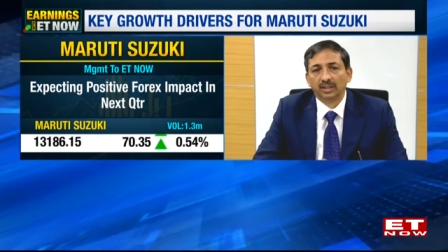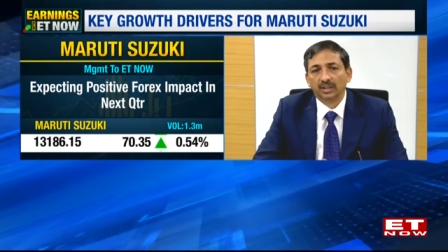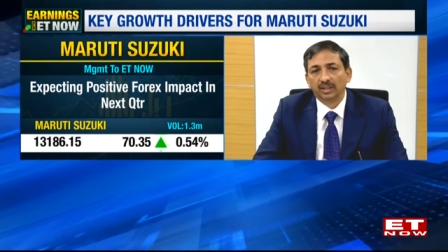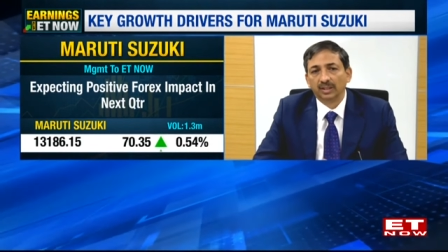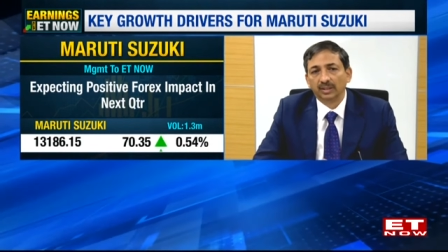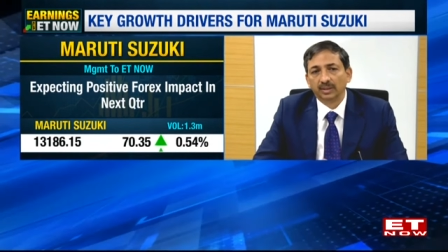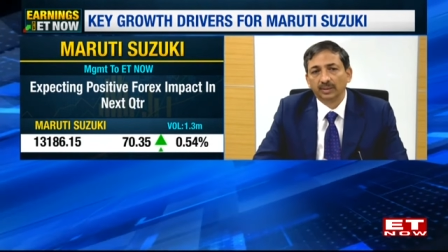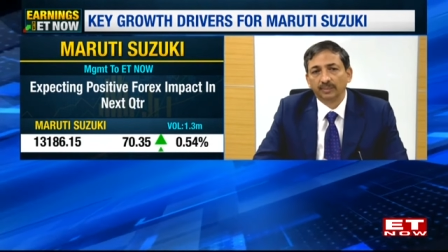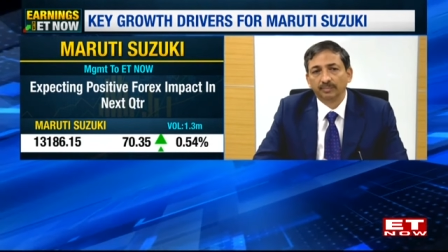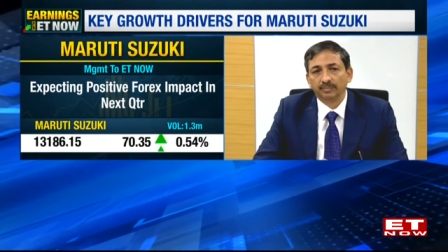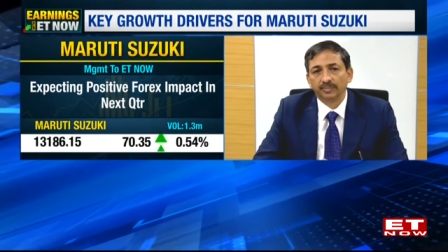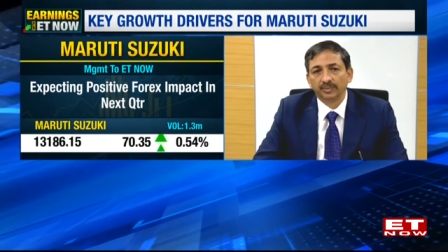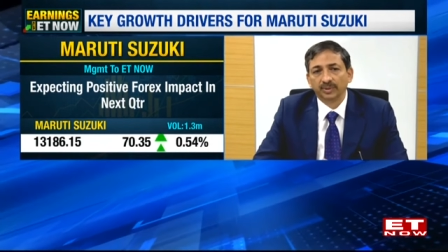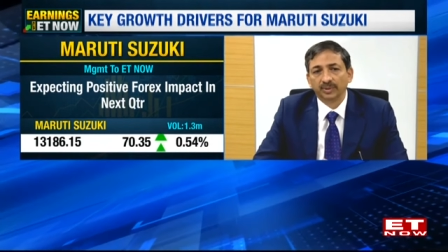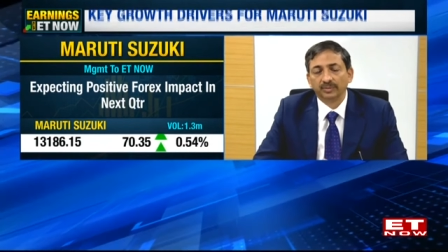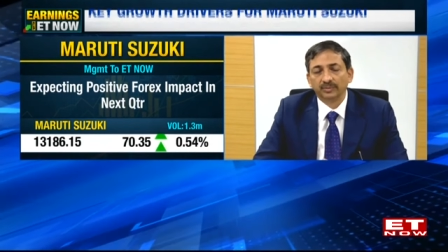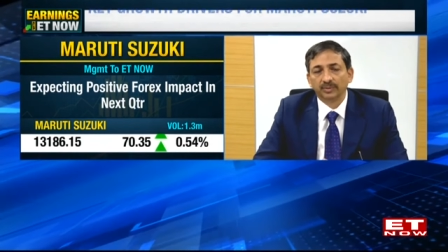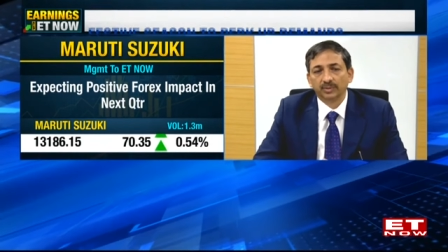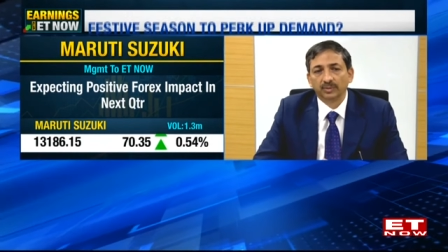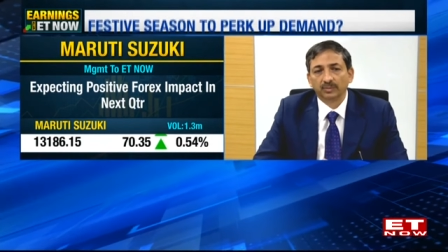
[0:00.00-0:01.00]
Uh,
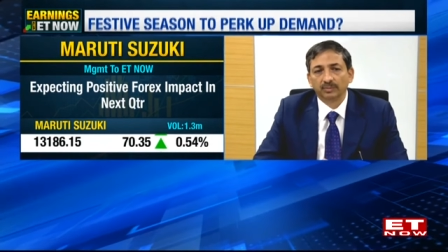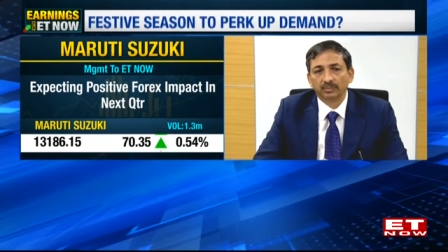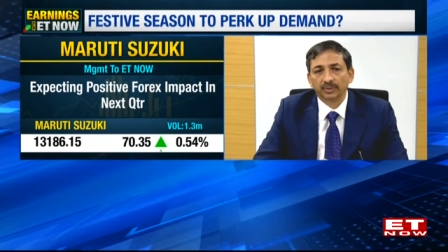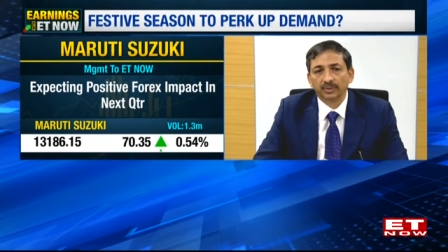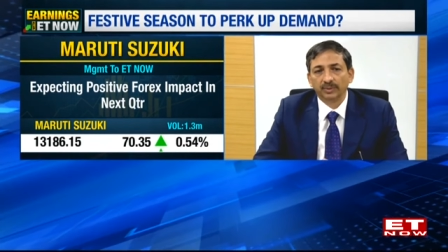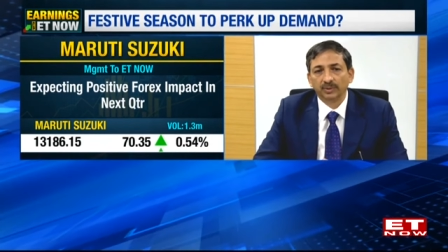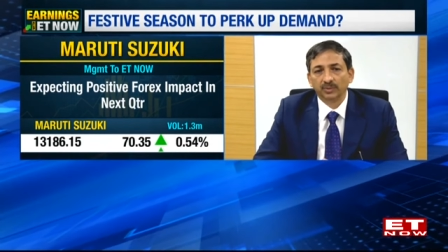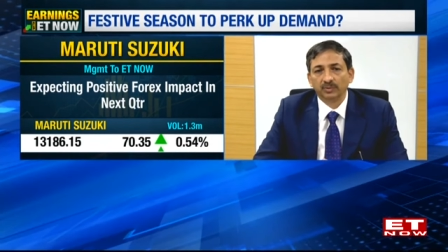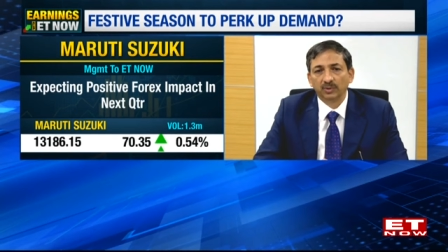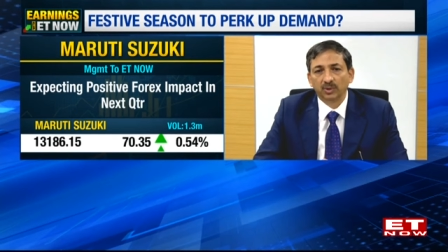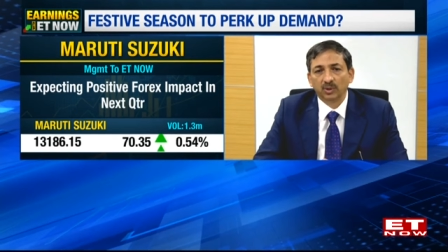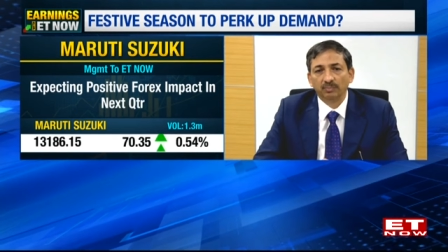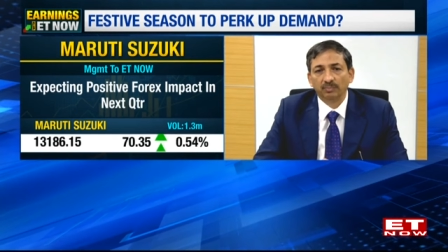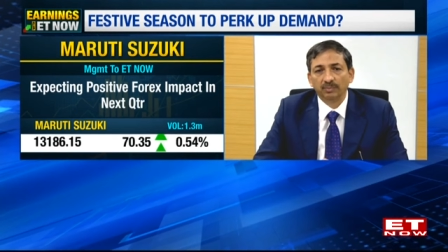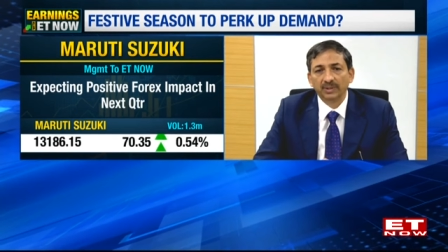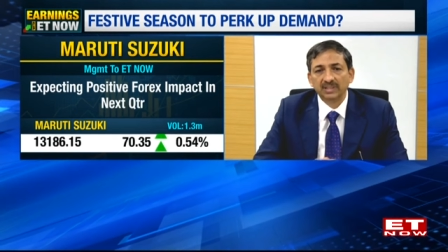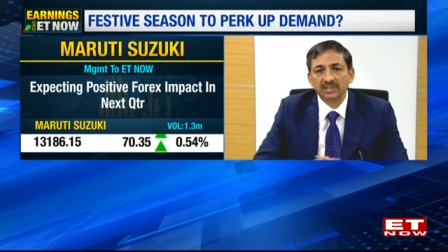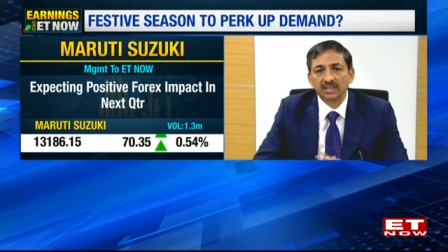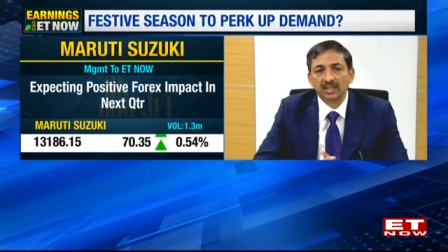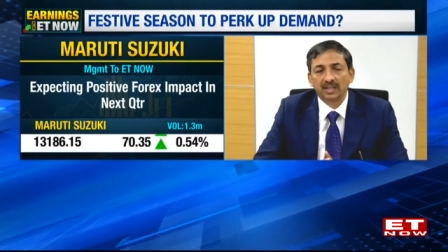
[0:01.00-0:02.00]
so you would
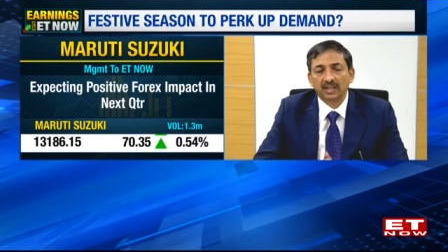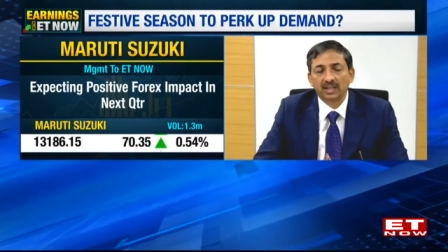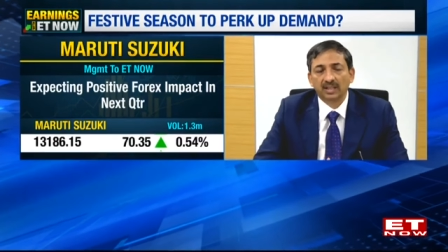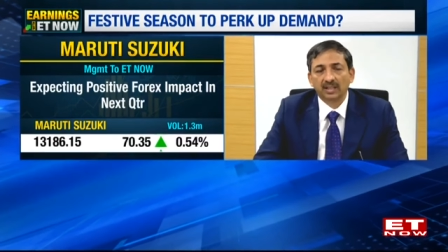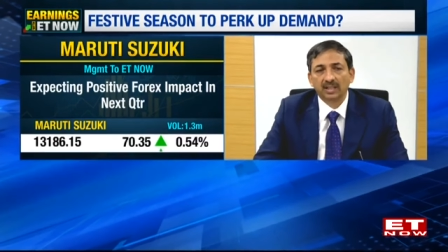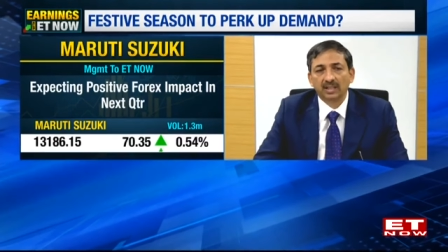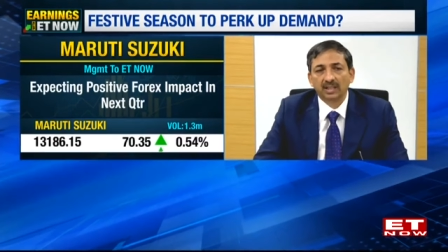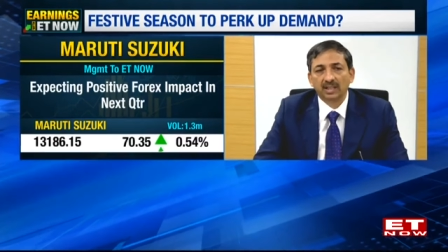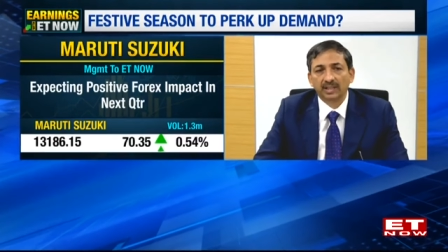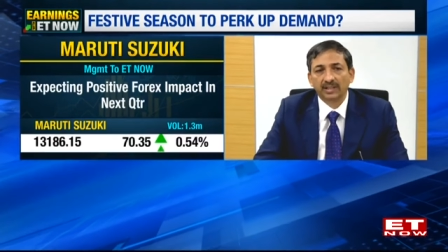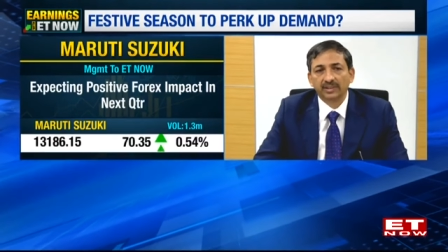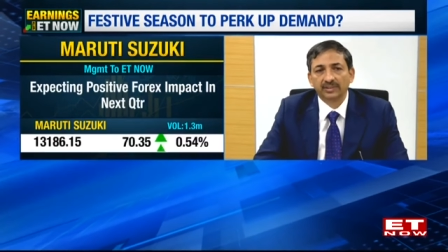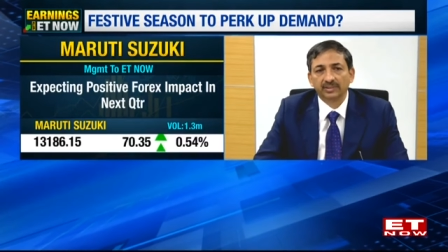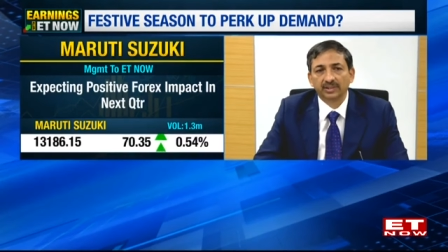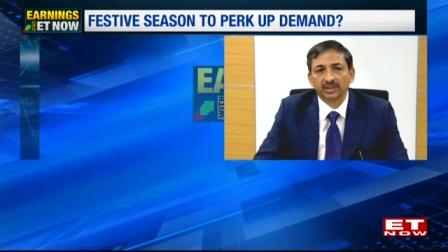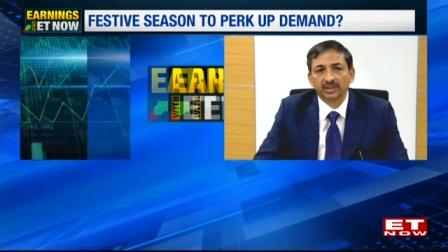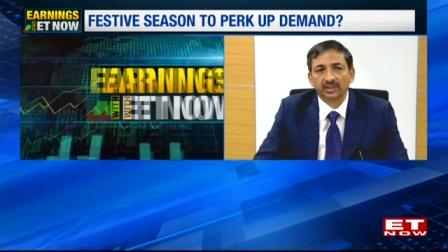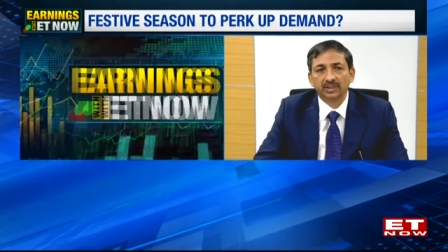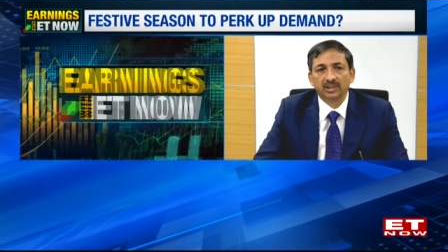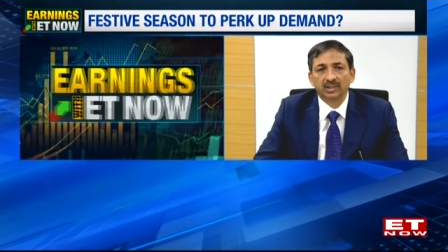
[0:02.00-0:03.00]
obviously recognize
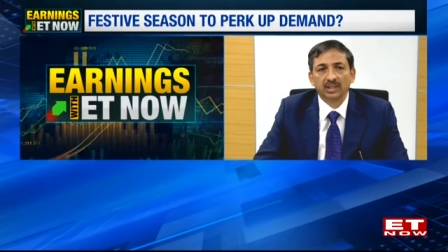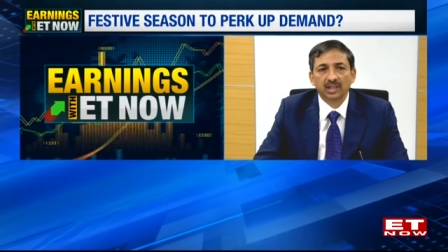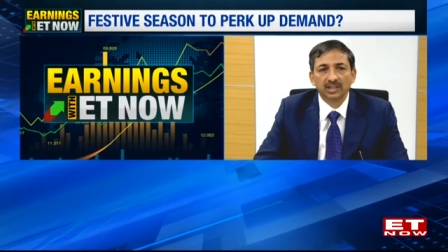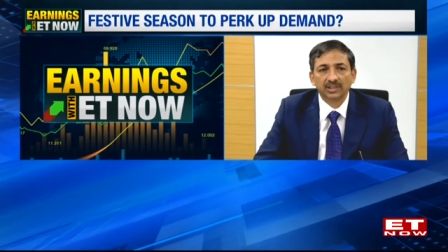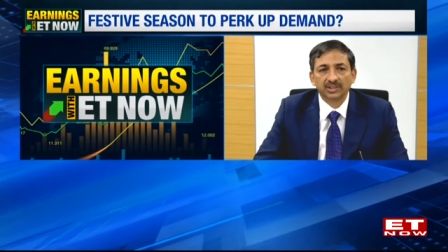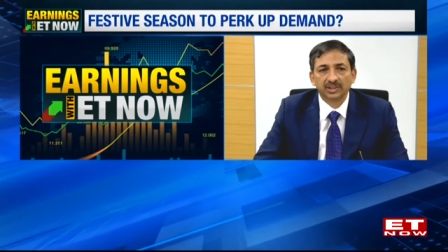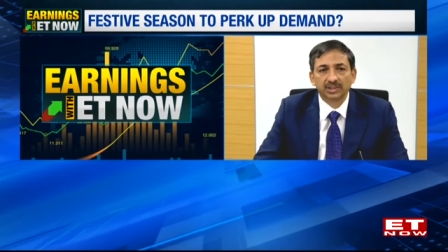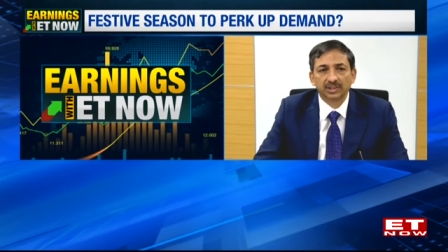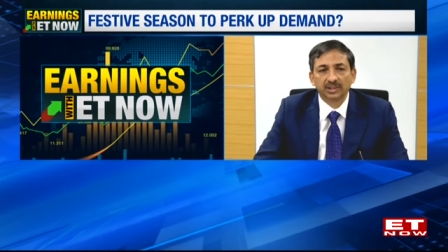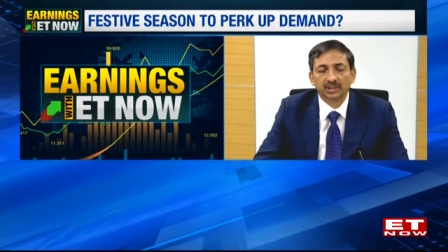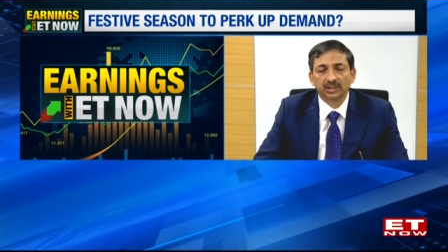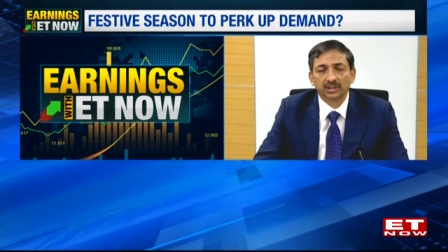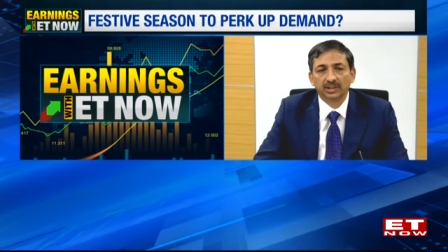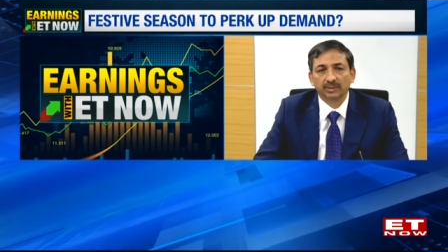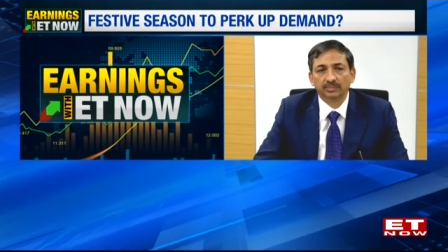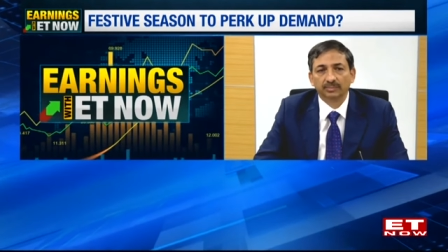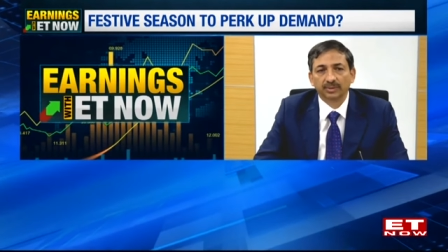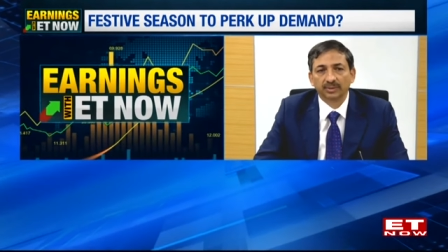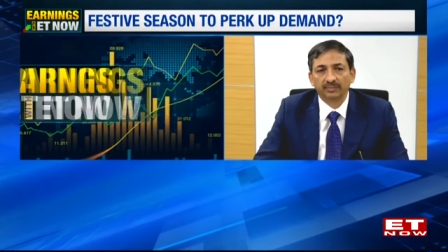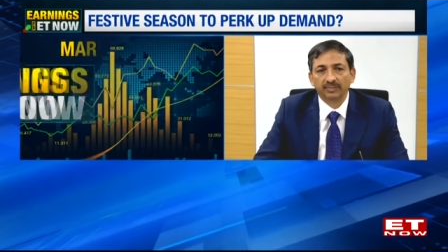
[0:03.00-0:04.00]
that last
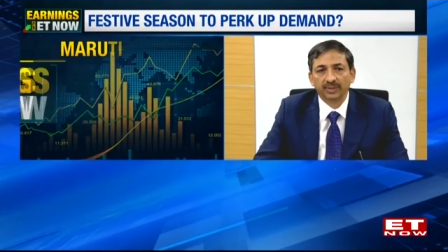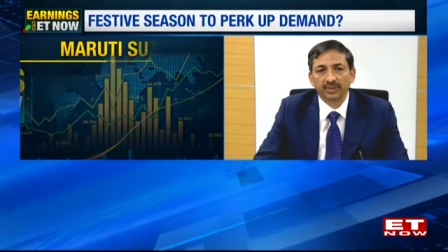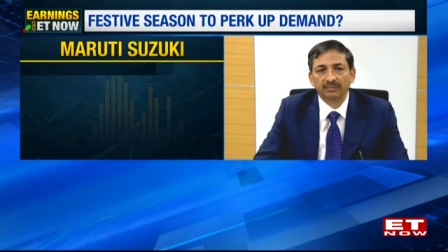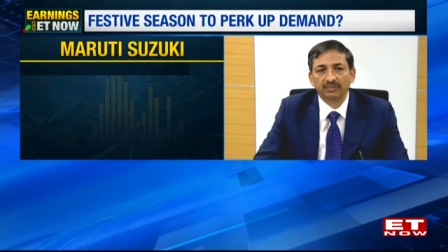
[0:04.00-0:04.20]
year we,